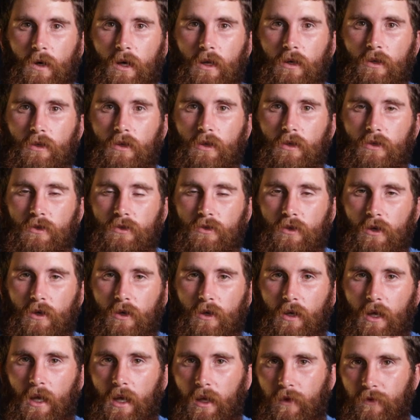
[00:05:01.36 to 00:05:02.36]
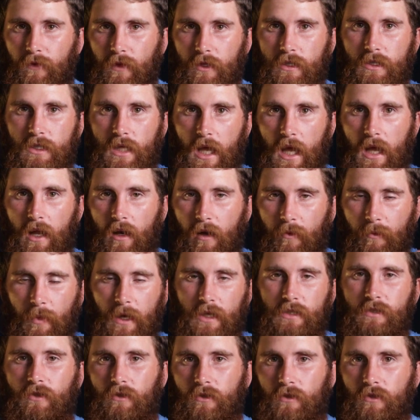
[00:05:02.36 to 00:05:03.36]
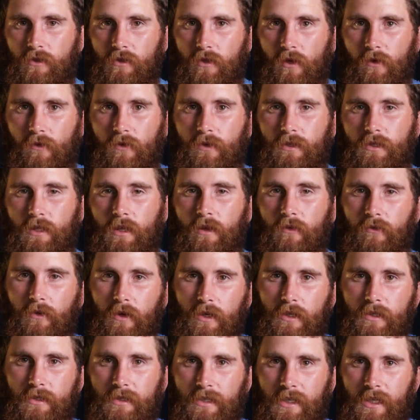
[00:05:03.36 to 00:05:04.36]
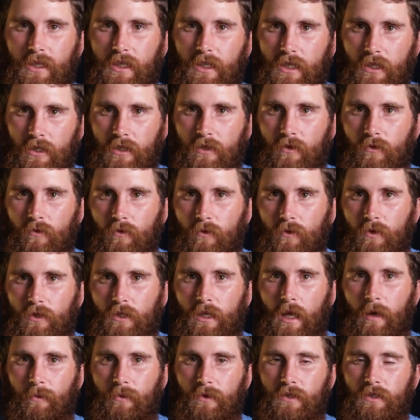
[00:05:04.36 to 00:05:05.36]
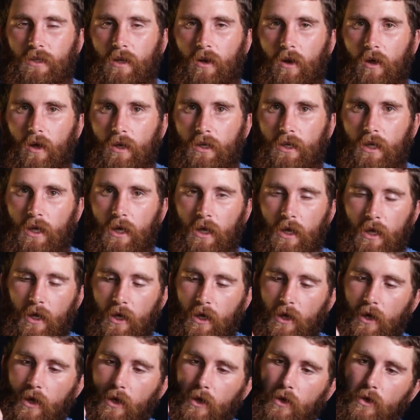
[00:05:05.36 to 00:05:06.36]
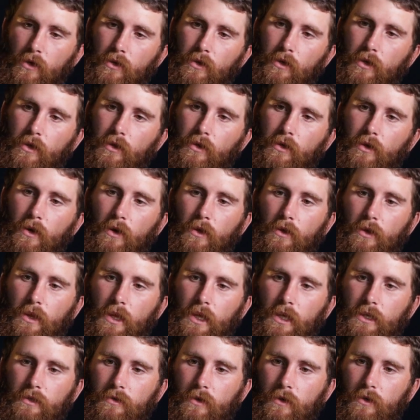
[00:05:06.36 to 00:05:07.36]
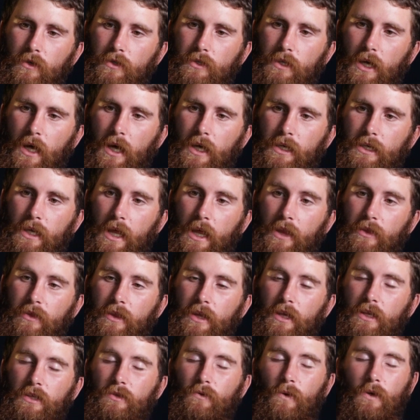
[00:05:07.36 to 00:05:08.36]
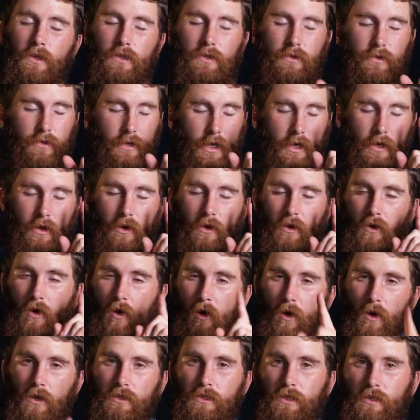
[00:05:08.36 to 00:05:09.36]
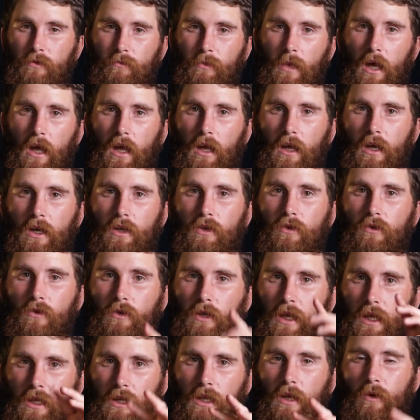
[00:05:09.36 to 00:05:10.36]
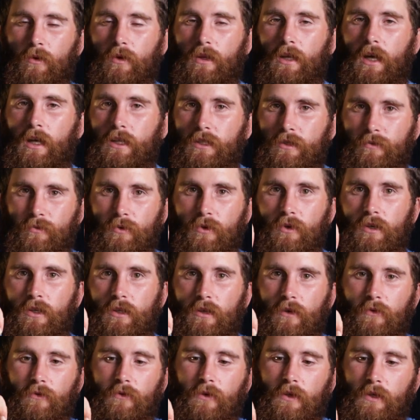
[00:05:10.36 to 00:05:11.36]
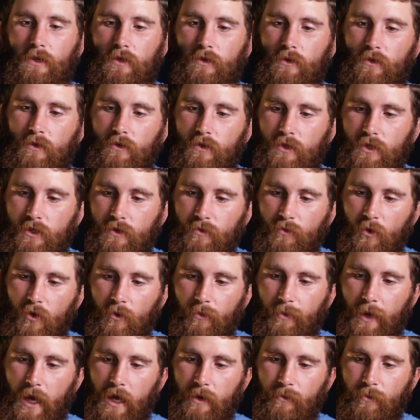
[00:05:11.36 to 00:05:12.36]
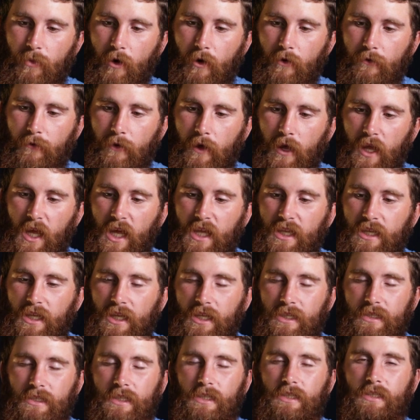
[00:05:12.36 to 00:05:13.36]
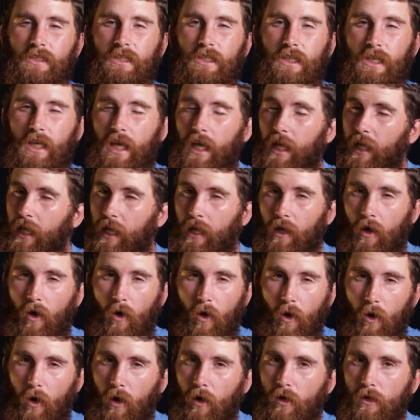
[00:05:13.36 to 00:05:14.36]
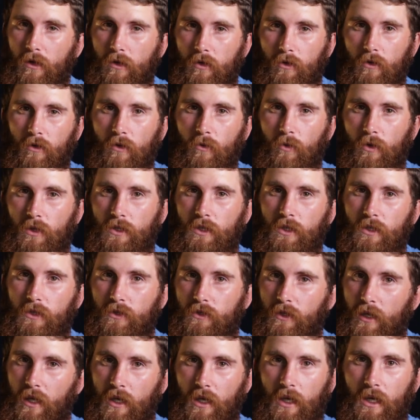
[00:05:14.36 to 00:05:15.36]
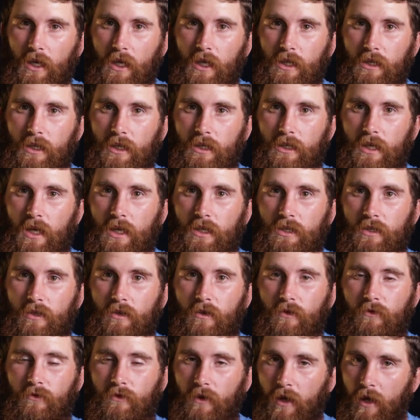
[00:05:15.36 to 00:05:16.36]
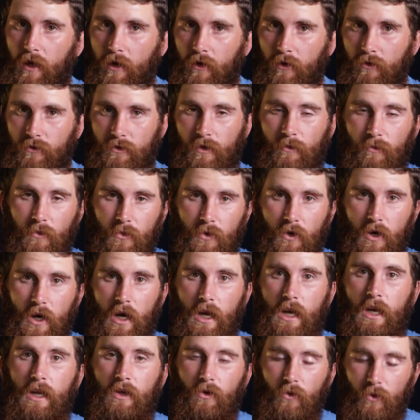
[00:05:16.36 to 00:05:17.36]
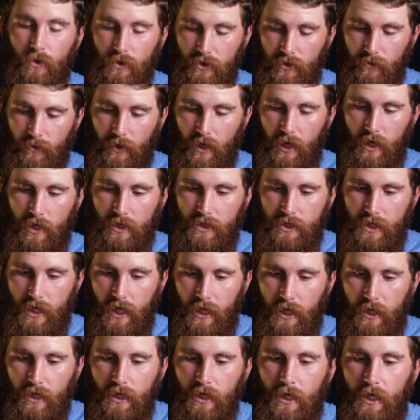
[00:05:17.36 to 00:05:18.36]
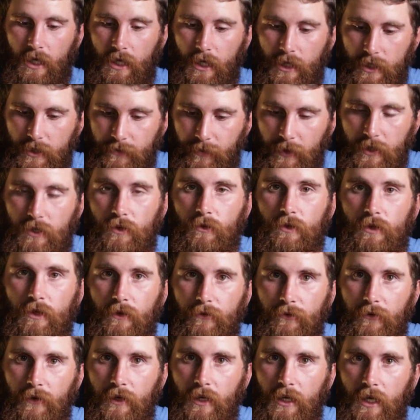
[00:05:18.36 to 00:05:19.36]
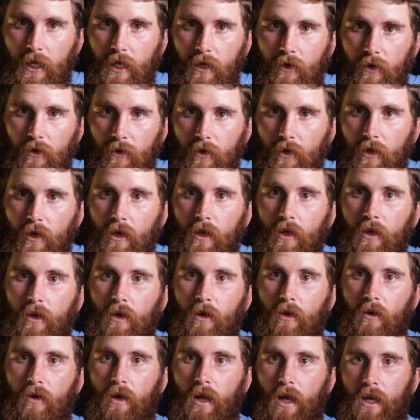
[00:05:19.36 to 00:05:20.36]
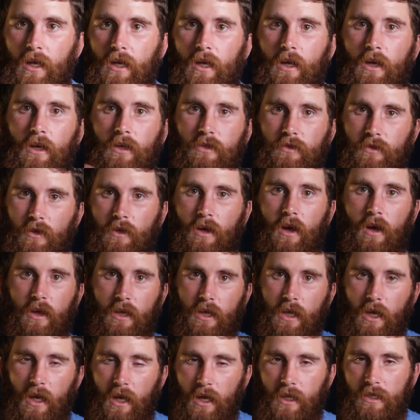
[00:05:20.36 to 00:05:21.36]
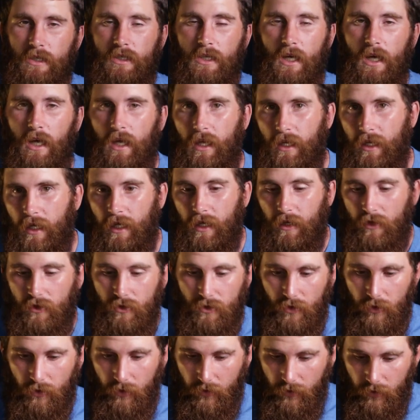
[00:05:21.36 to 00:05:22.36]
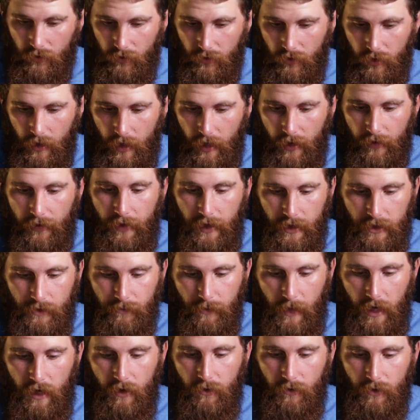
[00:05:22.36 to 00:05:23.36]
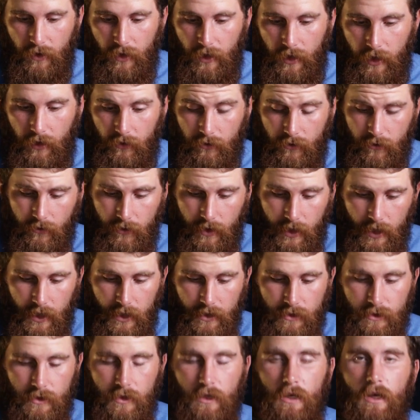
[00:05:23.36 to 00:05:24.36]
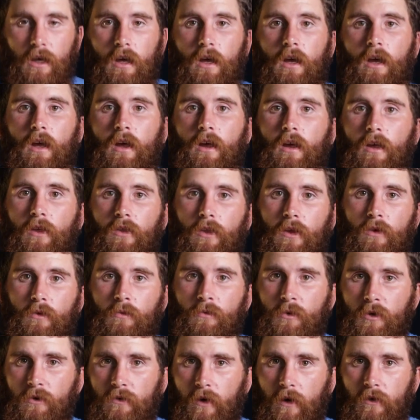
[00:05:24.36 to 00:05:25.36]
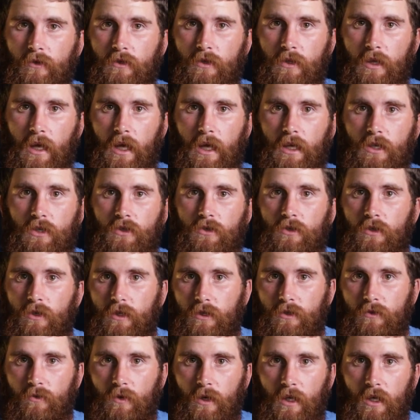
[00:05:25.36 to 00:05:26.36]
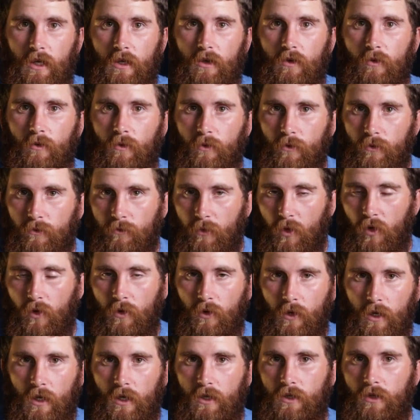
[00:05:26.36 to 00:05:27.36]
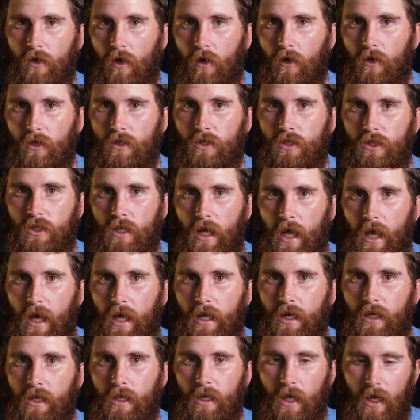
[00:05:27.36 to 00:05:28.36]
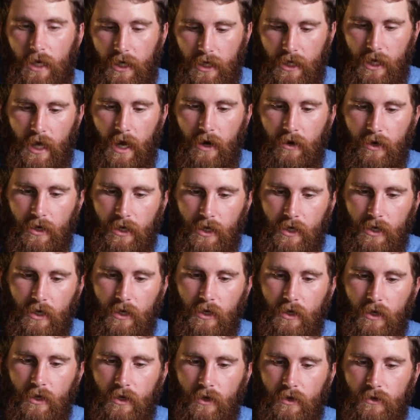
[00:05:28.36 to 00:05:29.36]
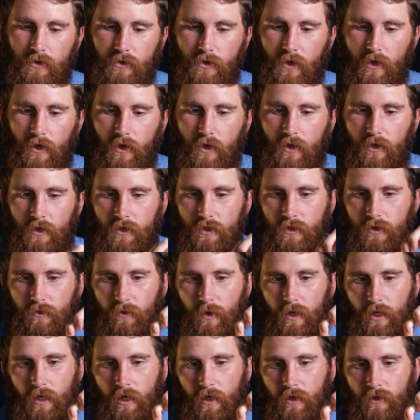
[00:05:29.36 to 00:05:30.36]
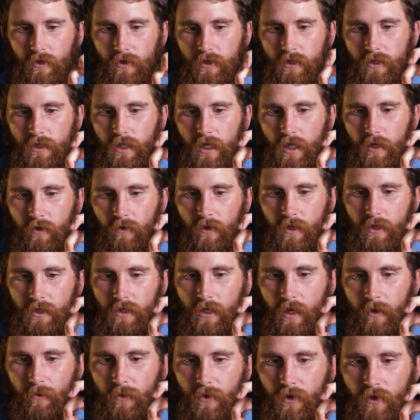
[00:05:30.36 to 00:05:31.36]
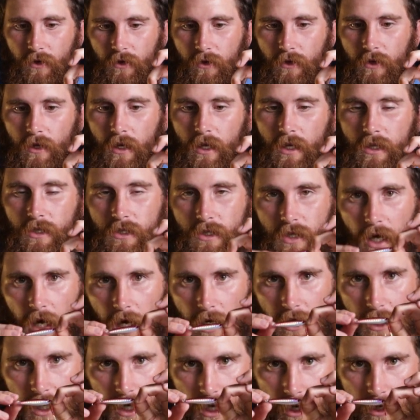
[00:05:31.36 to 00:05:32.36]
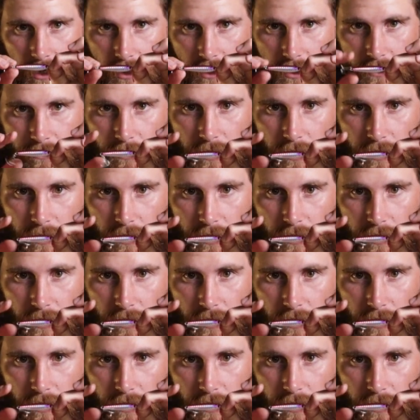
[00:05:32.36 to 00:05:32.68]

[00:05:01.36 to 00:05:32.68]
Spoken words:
well. So if the tail are busting on the surface and they're very skittish, which happens a lot, you can throw these lures out, and these ones, they're going to cast a mile and you'll get there without spooking the fish. Small bait profile, and these things kick hard through the water, so they're going to get the attention of some really awesome yellowtail, especially when they're finicky. Alright, so yeah, yellowtail and katunkel, that's mainly what we're going to get with these. Then we move over to the estuaries where you're more going to target shad and garrick. So this is where the little sting ones come through. Tiny little